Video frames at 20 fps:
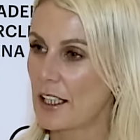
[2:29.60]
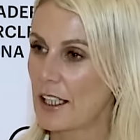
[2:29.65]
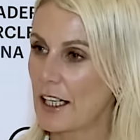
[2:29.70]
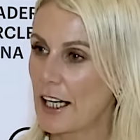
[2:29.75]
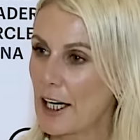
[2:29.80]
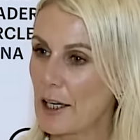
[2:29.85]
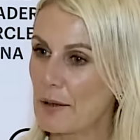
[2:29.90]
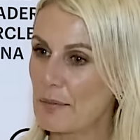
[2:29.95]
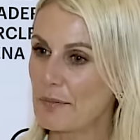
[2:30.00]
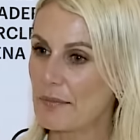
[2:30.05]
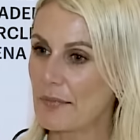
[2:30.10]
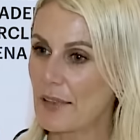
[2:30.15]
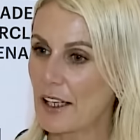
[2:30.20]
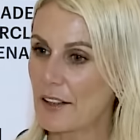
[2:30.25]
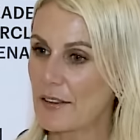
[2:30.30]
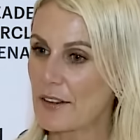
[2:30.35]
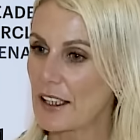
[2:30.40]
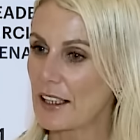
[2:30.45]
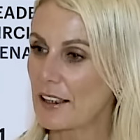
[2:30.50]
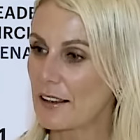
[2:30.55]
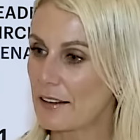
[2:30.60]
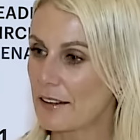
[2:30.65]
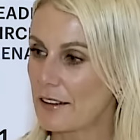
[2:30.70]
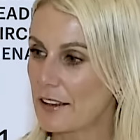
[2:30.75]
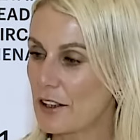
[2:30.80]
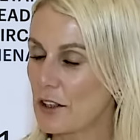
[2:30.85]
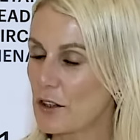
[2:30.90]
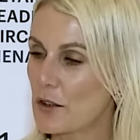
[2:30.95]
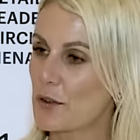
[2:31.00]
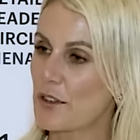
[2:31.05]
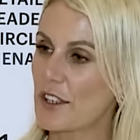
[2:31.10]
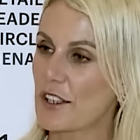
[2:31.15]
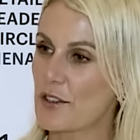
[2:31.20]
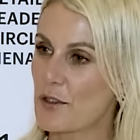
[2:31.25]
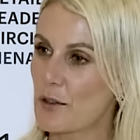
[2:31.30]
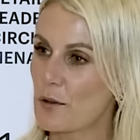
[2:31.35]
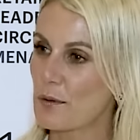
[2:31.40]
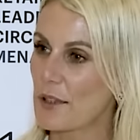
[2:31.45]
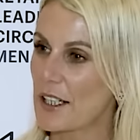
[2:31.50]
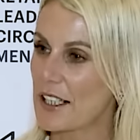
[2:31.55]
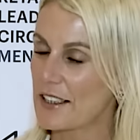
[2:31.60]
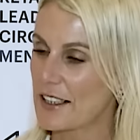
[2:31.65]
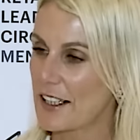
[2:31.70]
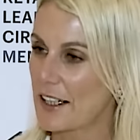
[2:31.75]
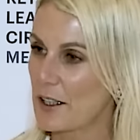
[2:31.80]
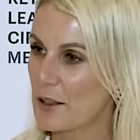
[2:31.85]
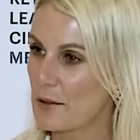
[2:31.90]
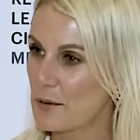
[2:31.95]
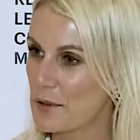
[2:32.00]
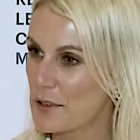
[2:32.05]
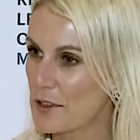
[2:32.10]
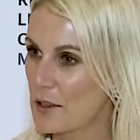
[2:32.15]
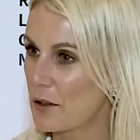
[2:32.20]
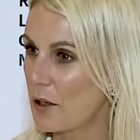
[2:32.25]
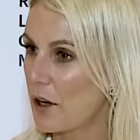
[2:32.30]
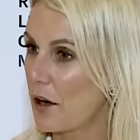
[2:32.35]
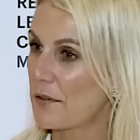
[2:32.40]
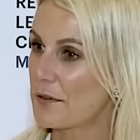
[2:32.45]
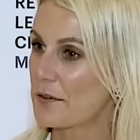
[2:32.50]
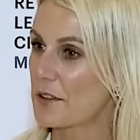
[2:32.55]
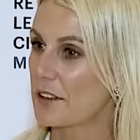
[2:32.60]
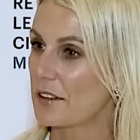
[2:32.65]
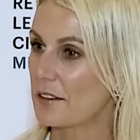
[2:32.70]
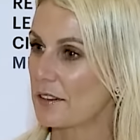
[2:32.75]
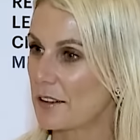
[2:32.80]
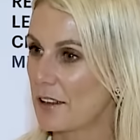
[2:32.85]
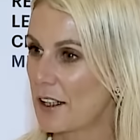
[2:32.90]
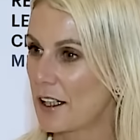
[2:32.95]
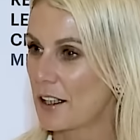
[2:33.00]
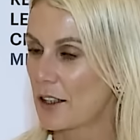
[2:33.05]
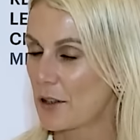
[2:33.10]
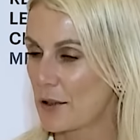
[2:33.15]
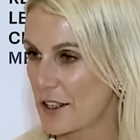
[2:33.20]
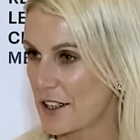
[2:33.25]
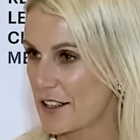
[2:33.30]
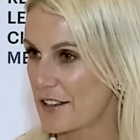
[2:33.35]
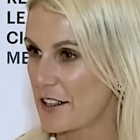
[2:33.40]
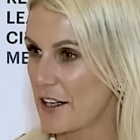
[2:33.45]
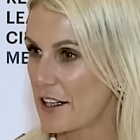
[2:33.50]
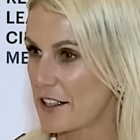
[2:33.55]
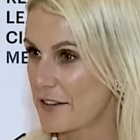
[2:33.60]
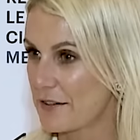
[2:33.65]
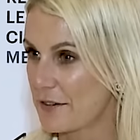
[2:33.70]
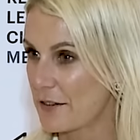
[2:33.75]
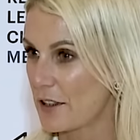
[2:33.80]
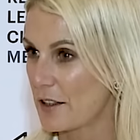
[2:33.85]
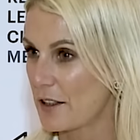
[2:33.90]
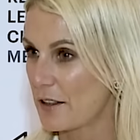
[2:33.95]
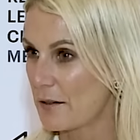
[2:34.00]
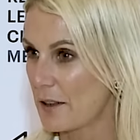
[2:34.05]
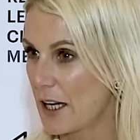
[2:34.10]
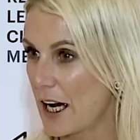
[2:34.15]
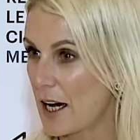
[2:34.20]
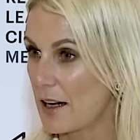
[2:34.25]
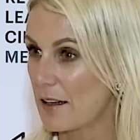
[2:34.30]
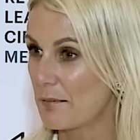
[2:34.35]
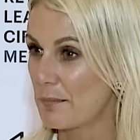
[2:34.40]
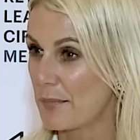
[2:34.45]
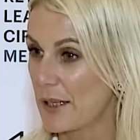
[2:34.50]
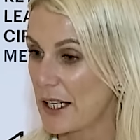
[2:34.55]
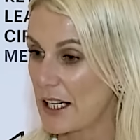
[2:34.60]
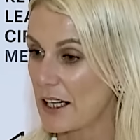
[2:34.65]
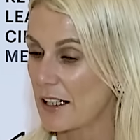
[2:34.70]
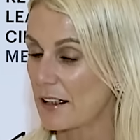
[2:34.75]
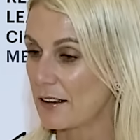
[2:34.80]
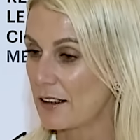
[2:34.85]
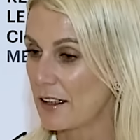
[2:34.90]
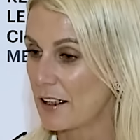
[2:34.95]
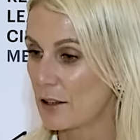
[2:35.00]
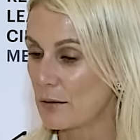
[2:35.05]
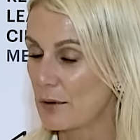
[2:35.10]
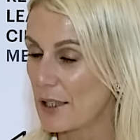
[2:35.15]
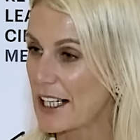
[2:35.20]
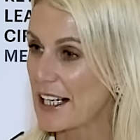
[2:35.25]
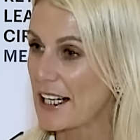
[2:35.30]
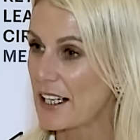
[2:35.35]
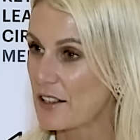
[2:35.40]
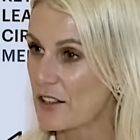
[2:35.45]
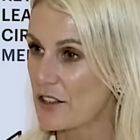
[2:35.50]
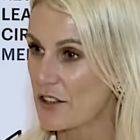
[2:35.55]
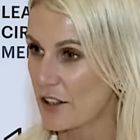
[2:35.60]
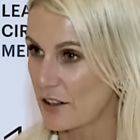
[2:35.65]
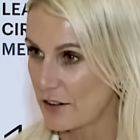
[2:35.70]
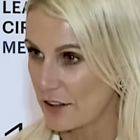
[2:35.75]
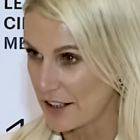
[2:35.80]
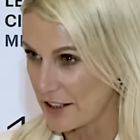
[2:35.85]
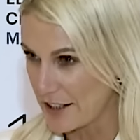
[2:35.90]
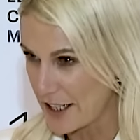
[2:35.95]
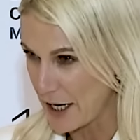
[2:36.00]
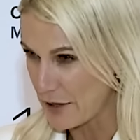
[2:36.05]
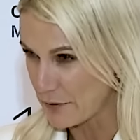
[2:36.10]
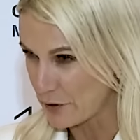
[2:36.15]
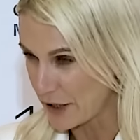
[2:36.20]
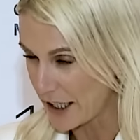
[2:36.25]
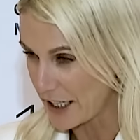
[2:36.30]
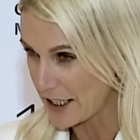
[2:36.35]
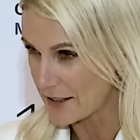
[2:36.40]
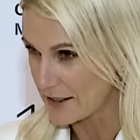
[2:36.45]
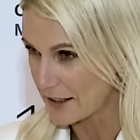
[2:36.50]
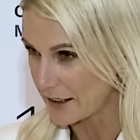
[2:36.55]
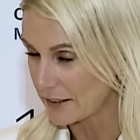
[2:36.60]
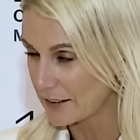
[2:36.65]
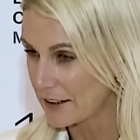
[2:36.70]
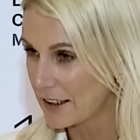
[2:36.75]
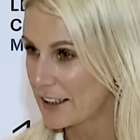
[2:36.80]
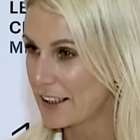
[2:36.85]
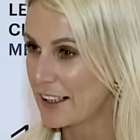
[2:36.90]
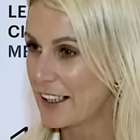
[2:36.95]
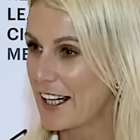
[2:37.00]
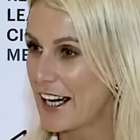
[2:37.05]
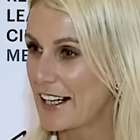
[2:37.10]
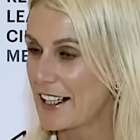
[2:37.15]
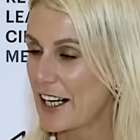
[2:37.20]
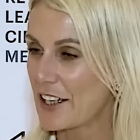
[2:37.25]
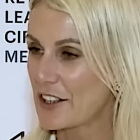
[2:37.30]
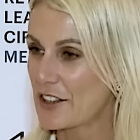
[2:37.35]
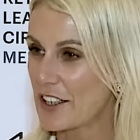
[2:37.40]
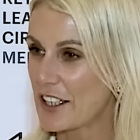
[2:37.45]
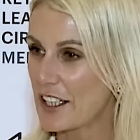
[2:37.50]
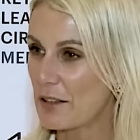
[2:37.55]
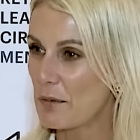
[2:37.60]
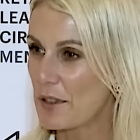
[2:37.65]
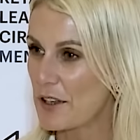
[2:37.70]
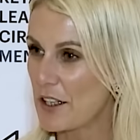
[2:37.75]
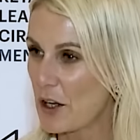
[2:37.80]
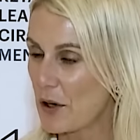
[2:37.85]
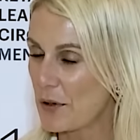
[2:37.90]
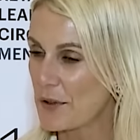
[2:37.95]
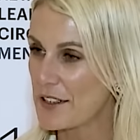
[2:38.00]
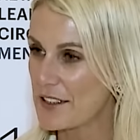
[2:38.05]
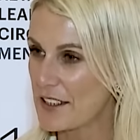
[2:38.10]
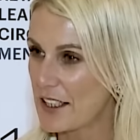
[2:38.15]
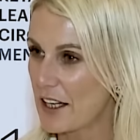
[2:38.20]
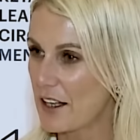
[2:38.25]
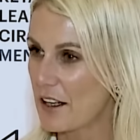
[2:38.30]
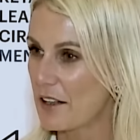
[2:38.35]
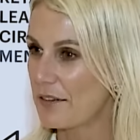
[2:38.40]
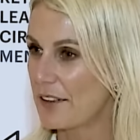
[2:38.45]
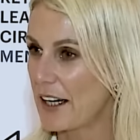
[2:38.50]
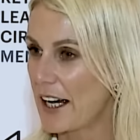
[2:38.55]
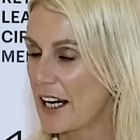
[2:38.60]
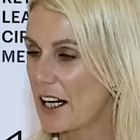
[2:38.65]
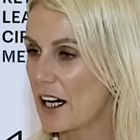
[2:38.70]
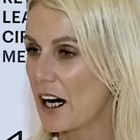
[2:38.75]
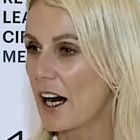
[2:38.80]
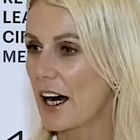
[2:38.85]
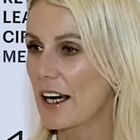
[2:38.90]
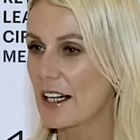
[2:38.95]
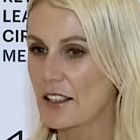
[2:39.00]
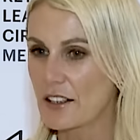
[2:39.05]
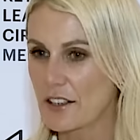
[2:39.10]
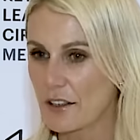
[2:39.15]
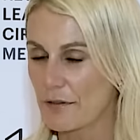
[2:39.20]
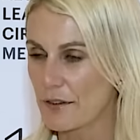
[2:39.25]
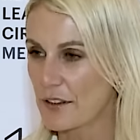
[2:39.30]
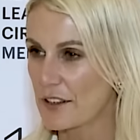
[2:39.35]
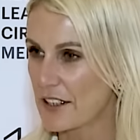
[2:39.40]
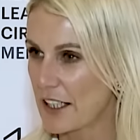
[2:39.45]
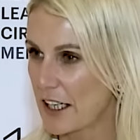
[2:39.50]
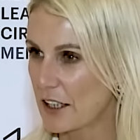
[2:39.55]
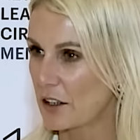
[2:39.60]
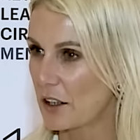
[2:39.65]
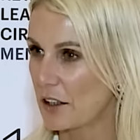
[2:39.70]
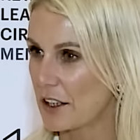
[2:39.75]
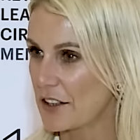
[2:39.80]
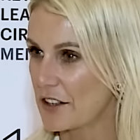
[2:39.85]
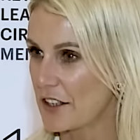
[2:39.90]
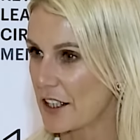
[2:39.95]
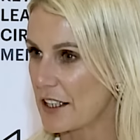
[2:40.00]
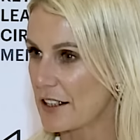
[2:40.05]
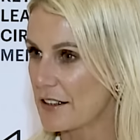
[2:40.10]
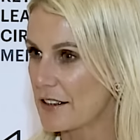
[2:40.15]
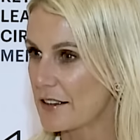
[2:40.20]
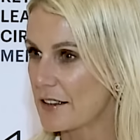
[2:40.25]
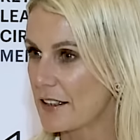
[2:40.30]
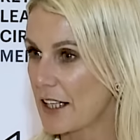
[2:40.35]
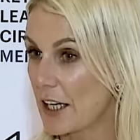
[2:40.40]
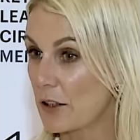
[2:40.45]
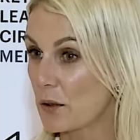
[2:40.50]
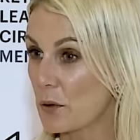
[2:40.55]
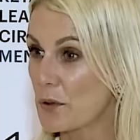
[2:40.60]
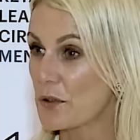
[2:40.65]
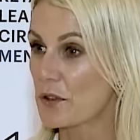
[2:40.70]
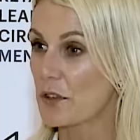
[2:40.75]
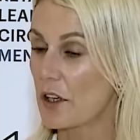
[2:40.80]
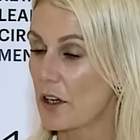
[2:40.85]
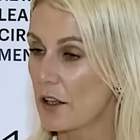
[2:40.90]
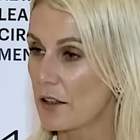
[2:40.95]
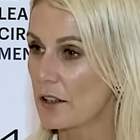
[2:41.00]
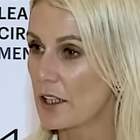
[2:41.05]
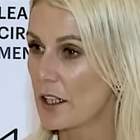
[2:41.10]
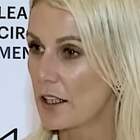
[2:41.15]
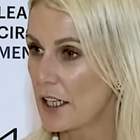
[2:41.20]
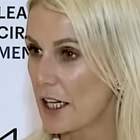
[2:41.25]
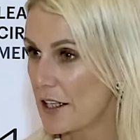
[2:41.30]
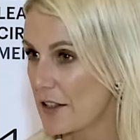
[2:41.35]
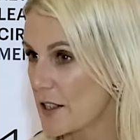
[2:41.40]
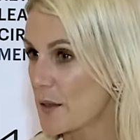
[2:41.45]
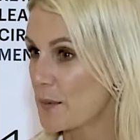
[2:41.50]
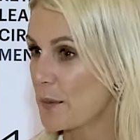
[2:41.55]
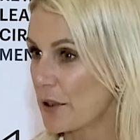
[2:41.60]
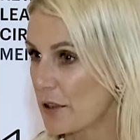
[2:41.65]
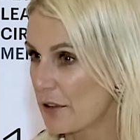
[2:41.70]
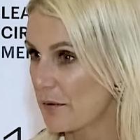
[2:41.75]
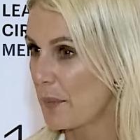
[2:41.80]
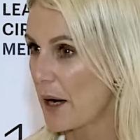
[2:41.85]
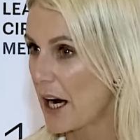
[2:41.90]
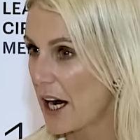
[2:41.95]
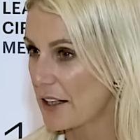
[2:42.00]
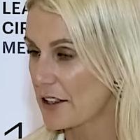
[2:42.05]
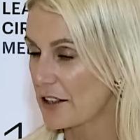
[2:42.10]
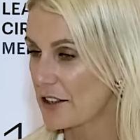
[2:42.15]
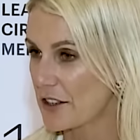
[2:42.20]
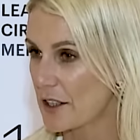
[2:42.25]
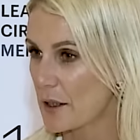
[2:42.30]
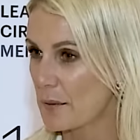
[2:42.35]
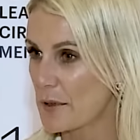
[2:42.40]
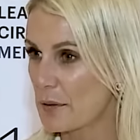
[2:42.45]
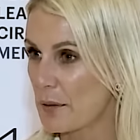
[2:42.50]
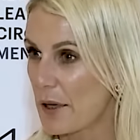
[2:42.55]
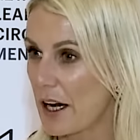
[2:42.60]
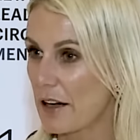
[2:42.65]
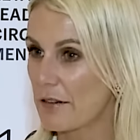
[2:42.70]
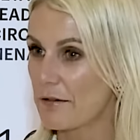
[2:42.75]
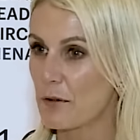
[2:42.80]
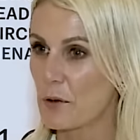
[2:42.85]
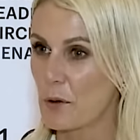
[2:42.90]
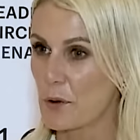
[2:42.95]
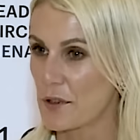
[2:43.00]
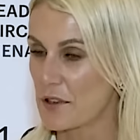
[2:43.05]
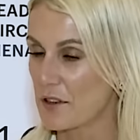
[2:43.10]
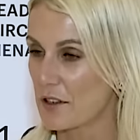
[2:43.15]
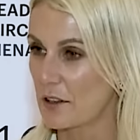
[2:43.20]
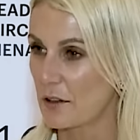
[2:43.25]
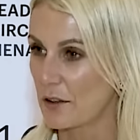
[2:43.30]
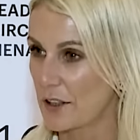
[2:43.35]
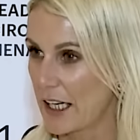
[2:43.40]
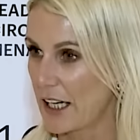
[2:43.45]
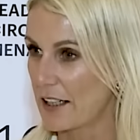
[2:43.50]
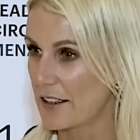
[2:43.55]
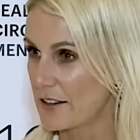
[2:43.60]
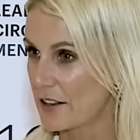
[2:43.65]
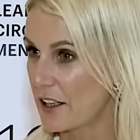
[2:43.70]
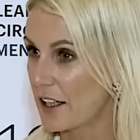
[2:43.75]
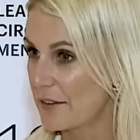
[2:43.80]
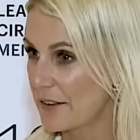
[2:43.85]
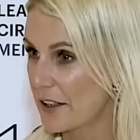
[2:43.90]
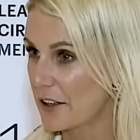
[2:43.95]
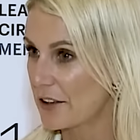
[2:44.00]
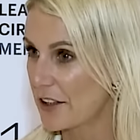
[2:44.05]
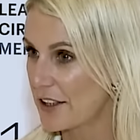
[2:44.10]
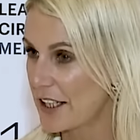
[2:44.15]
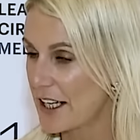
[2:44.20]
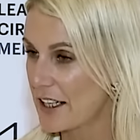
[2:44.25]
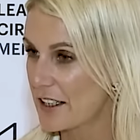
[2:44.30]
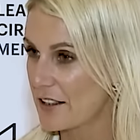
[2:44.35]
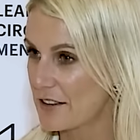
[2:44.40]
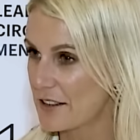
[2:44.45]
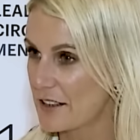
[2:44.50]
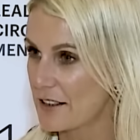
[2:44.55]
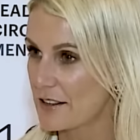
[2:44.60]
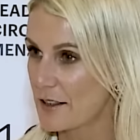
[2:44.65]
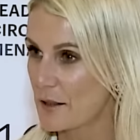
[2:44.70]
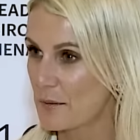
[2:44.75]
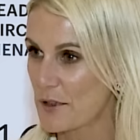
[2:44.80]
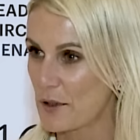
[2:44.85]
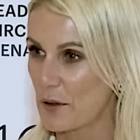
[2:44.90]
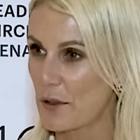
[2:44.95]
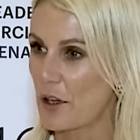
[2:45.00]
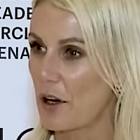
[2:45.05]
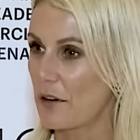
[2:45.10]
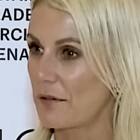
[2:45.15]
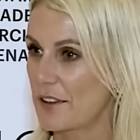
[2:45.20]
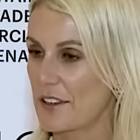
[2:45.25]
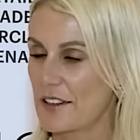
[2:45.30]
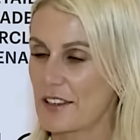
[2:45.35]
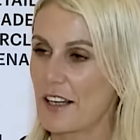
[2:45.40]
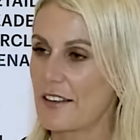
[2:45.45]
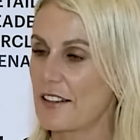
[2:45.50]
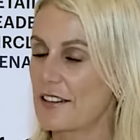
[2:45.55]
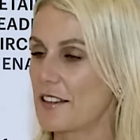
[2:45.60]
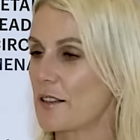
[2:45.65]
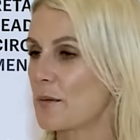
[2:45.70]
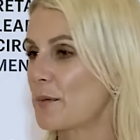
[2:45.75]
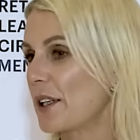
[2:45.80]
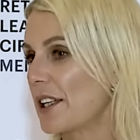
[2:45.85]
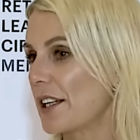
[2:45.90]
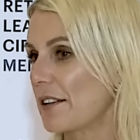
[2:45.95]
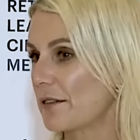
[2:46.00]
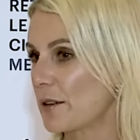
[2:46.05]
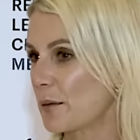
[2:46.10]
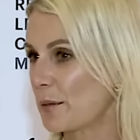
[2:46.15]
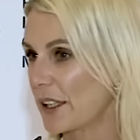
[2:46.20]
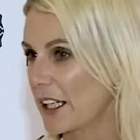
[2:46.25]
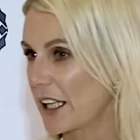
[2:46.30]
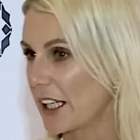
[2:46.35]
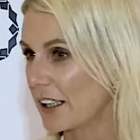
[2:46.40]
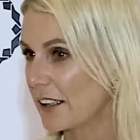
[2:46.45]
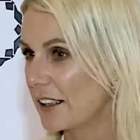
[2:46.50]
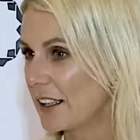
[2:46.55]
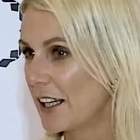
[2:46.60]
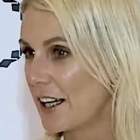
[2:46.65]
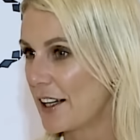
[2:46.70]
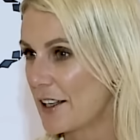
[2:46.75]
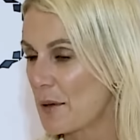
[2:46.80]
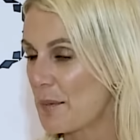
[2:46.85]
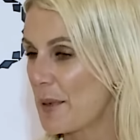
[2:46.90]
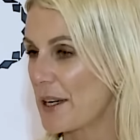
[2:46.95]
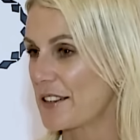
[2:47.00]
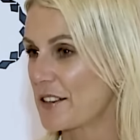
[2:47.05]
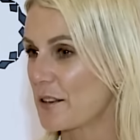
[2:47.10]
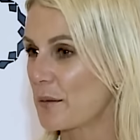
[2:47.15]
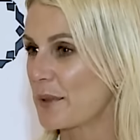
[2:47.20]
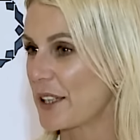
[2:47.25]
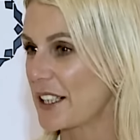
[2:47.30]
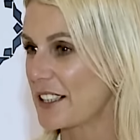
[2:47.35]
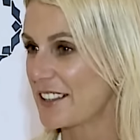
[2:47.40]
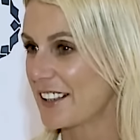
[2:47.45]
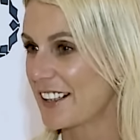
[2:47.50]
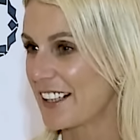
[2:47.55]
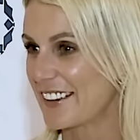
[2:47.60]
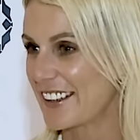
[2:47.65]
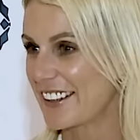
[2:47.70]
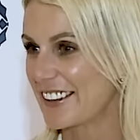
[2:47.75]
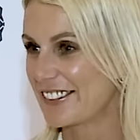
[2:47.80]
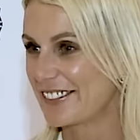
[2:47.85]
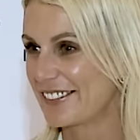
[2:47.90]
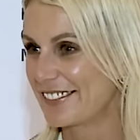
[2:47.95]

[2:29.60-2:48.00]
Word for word: Um, I think, you know, traditional retail was often criticised for uh, being really insular and navel gazing. And actually, with the onset of AI and different technologies, and also in the spirit of partnerships, we are forced to look outside of our own ecosystem. So, a conference like this is brilliant for bringing the best of breed together.